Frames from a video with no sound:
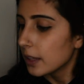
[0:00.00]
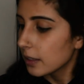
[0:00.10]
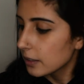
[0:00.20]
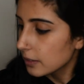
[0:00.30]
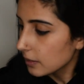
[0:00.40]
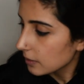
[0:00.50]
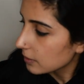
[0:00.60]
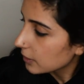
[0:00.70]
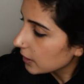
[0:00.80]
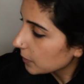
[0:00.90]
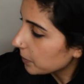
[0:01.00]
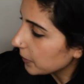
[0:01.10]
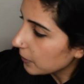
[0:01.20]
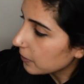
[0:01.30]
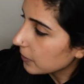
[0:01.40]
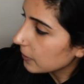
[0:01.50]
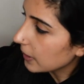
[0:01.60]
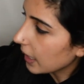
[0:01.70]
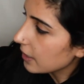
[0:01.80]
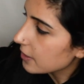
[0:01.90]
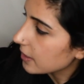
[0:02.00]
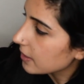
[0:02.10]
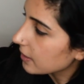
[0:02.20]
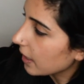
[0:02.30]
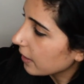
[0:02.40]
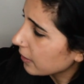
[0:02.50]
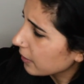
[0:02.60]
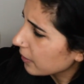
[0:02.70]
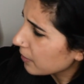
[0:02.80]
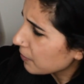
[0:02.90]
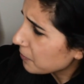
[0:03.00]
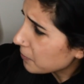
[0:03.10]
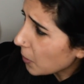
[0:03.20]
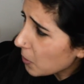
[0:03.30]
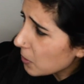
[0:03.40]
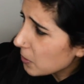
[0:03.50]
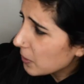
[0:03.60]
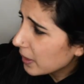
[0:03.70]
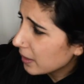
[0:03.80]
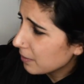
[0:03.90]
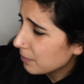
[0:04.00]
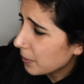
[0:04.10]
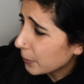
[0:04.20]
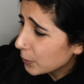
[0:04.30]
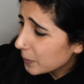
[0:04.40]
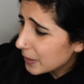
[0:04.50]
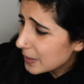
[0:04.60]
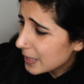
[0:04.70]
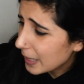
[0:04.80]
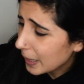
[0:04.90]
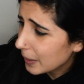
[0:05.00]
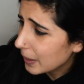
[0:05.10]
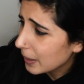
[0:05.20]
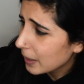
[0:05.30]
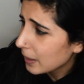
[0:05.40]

They're just beautiful lashes, and they're full and voluminous, and yeah,